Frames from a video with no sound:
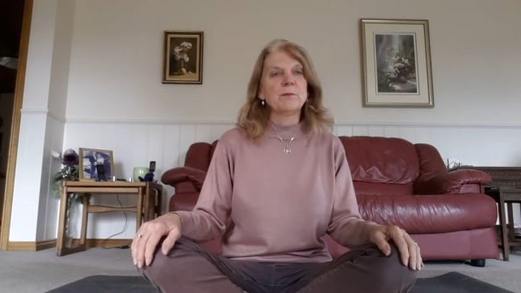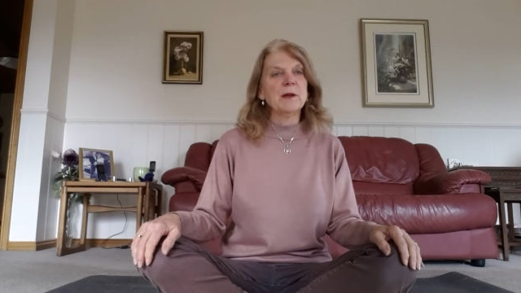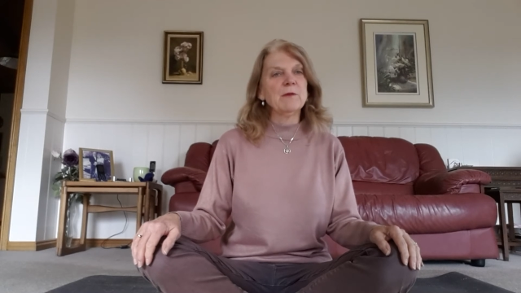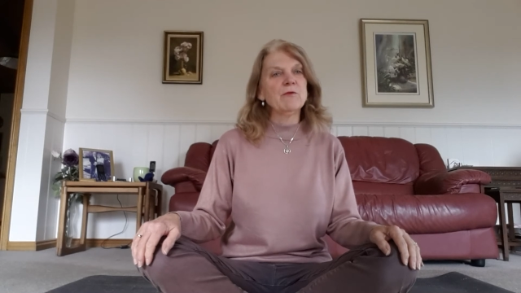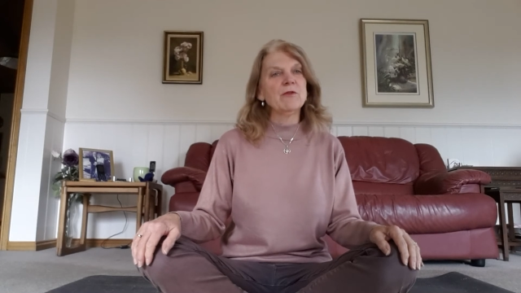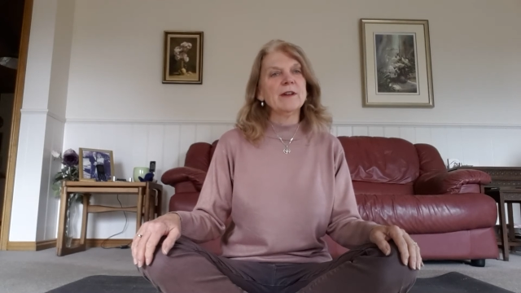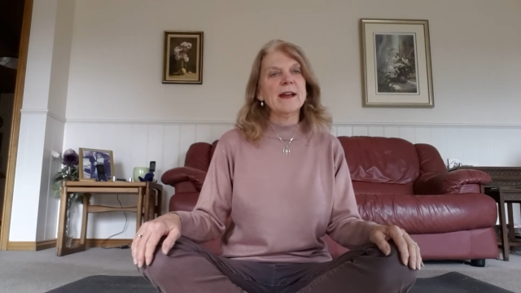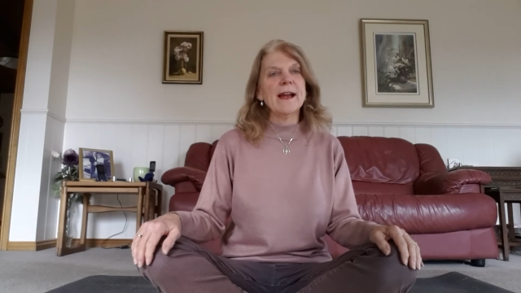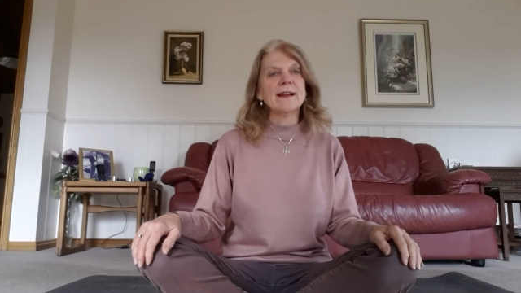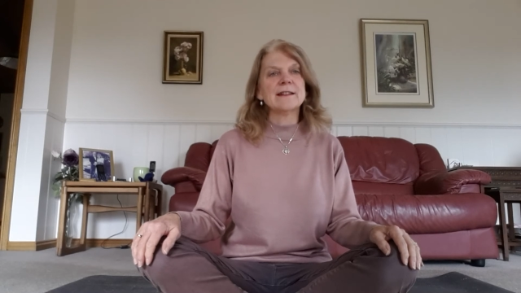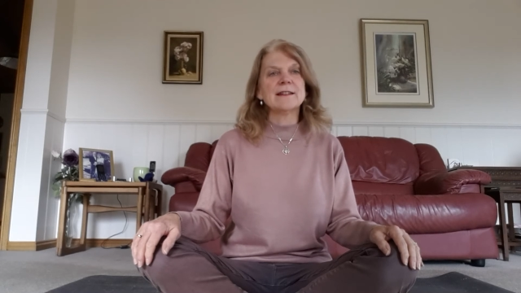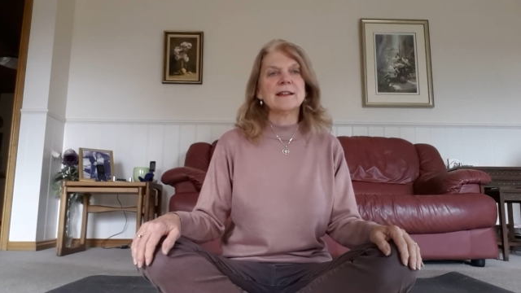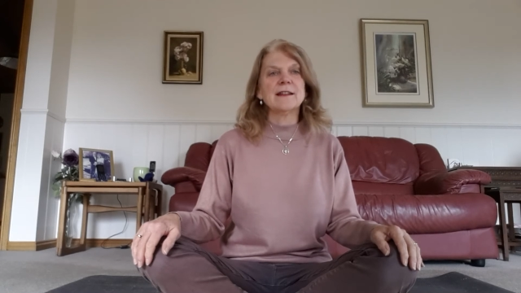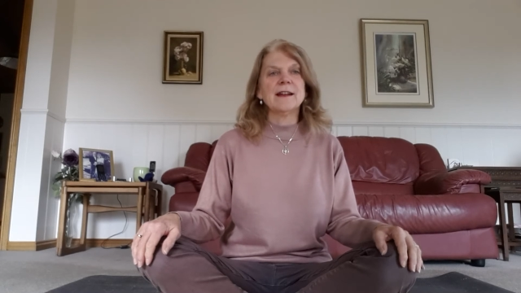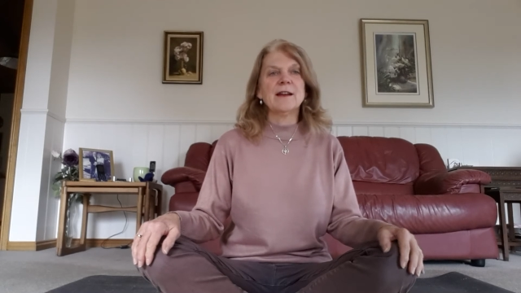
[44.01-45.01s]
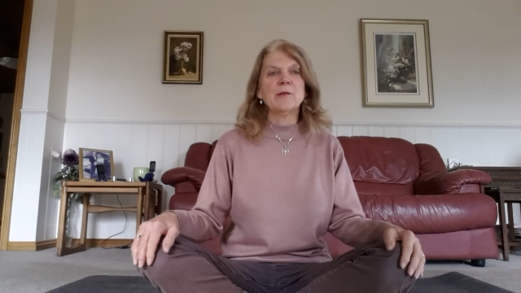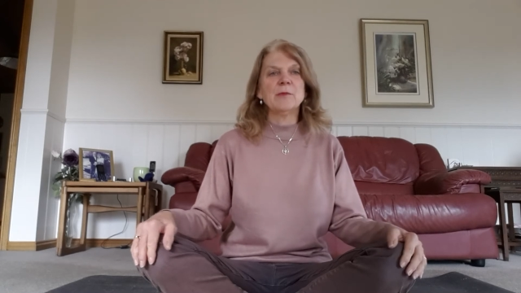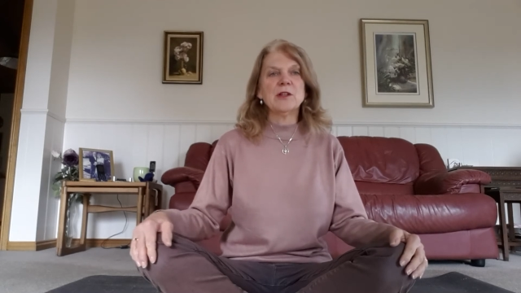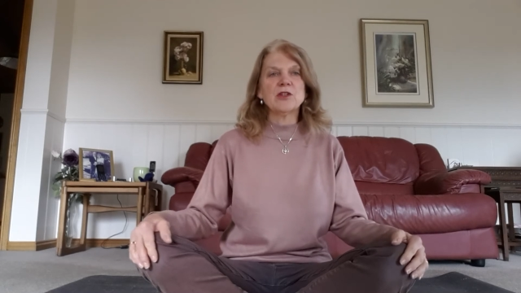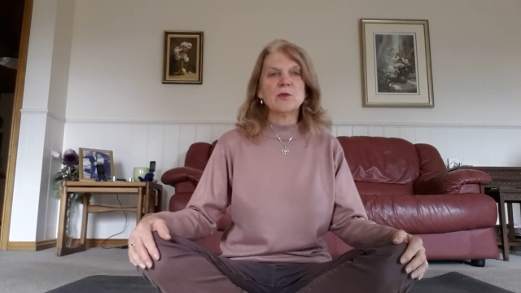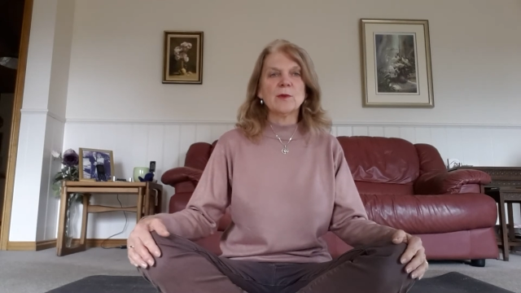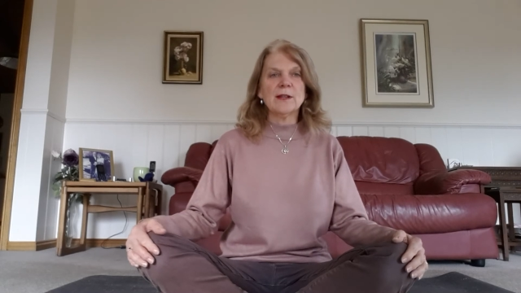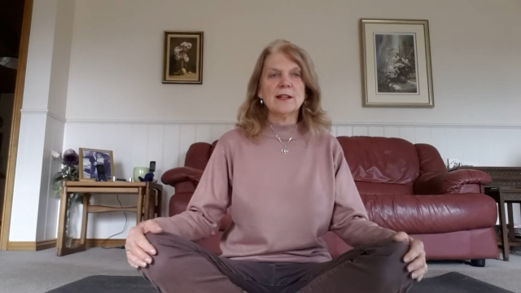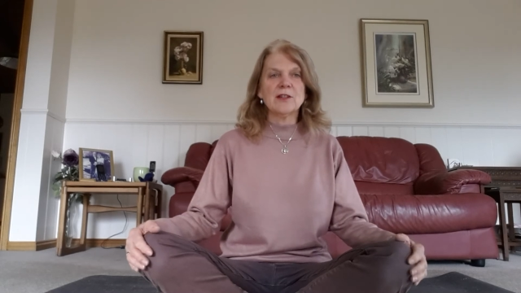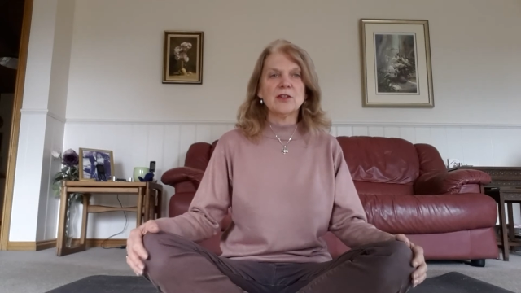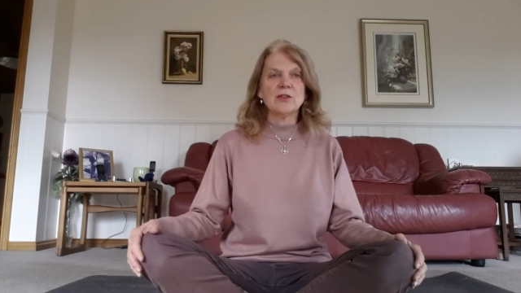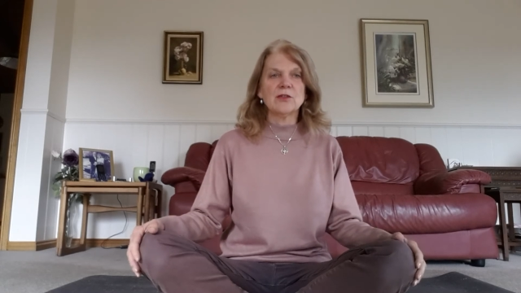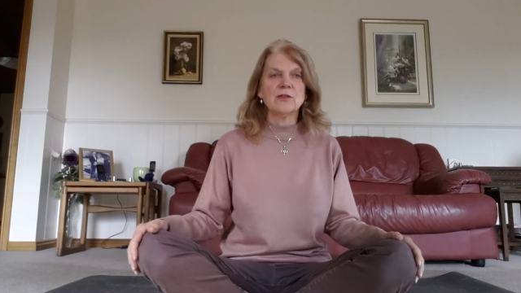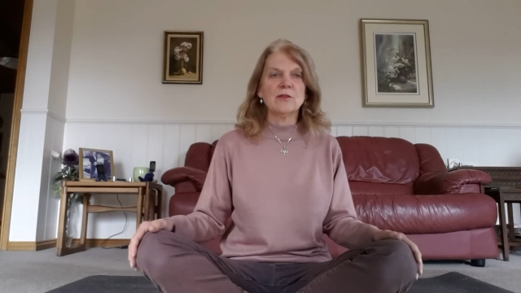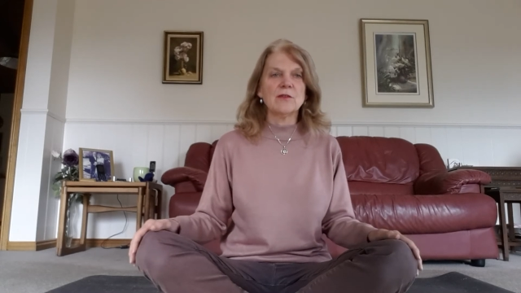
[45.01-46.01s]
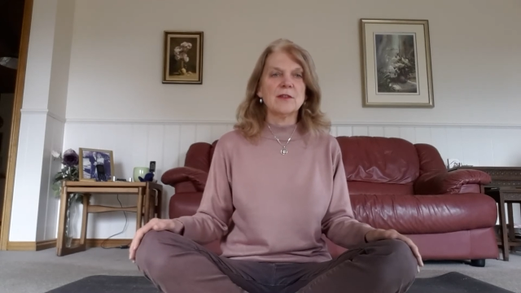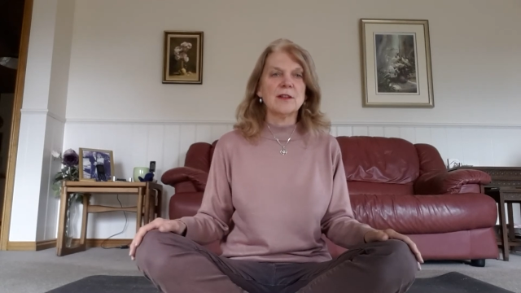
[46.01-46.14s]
been reacting habitually to